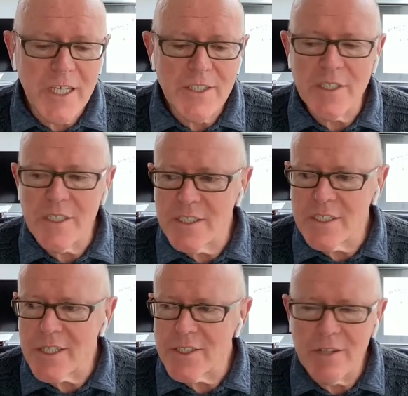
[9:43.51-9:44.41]
density is
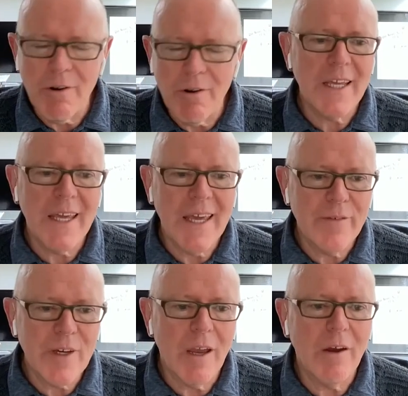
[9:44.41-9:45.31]
such they're only
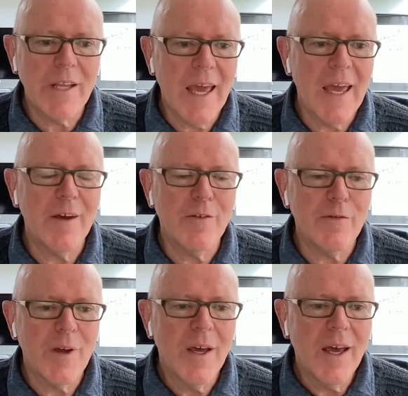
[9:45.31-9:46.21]
ever going to have